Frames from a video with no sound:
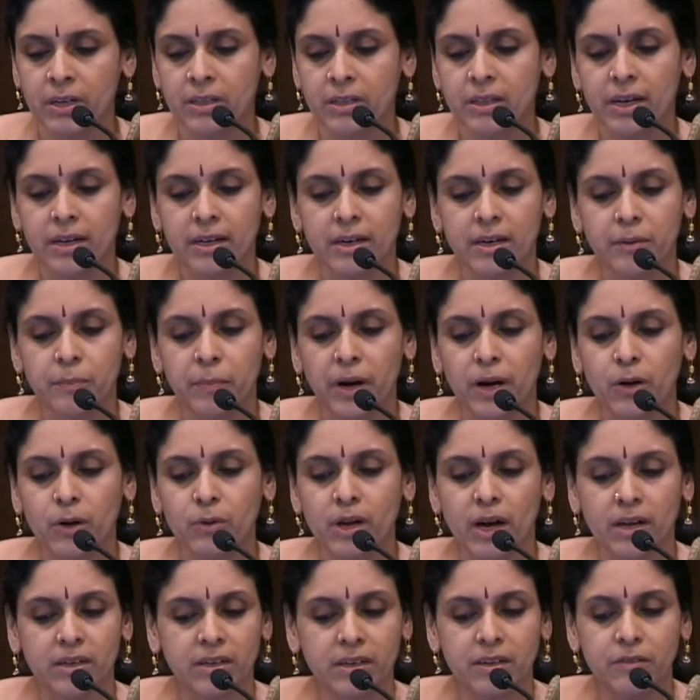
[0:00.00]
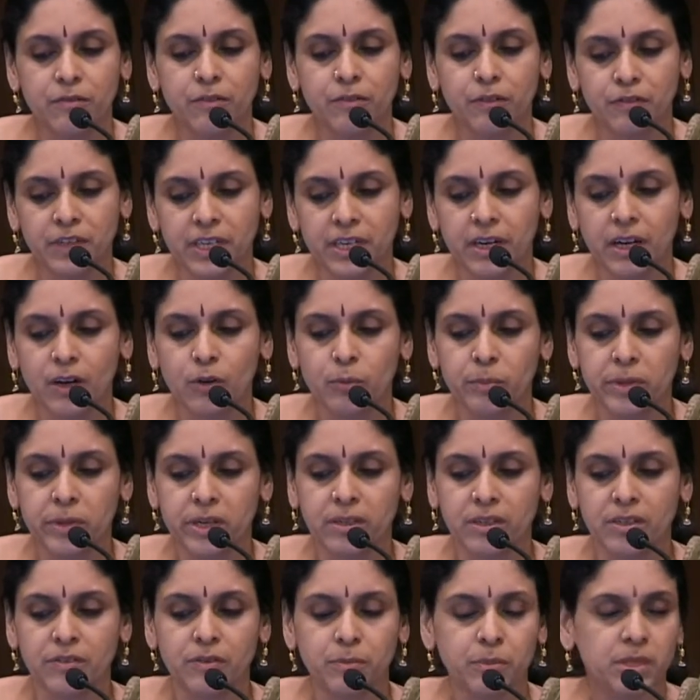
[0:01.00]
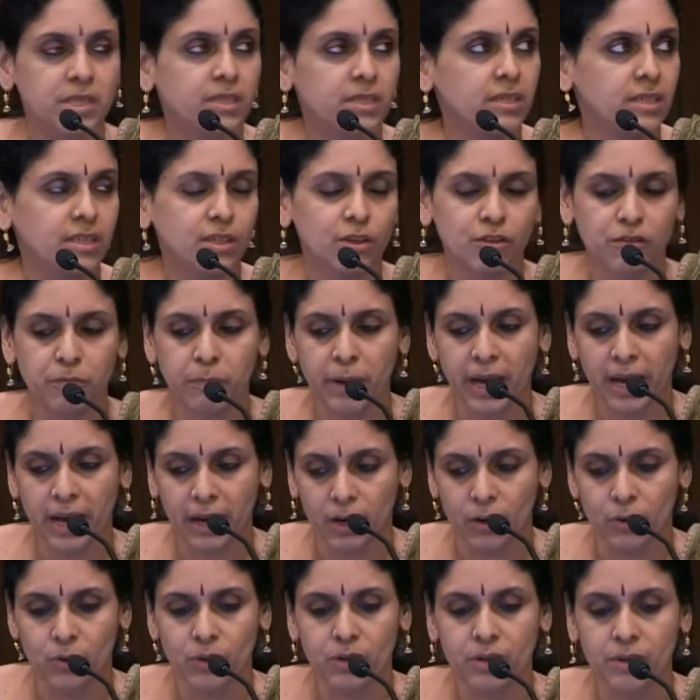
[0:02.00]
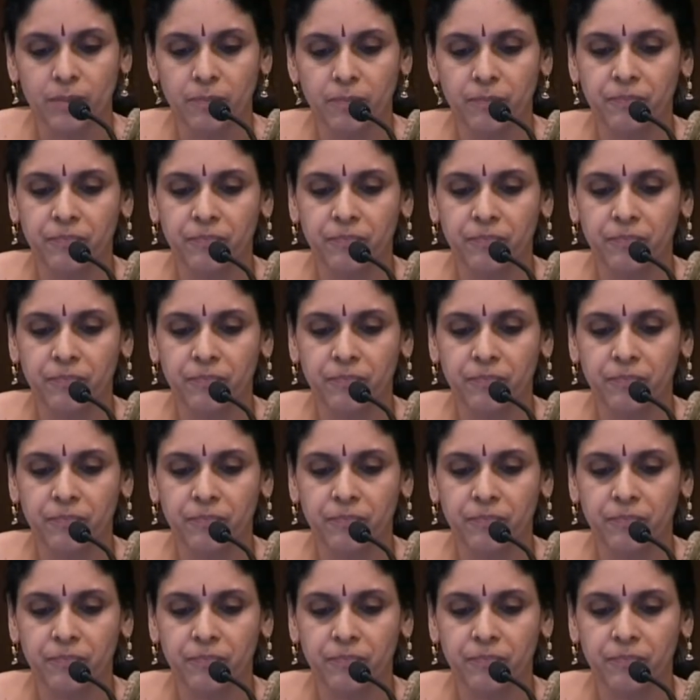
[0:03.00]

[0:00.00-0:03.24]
that are about 150 kilometers from the city of Bangalore.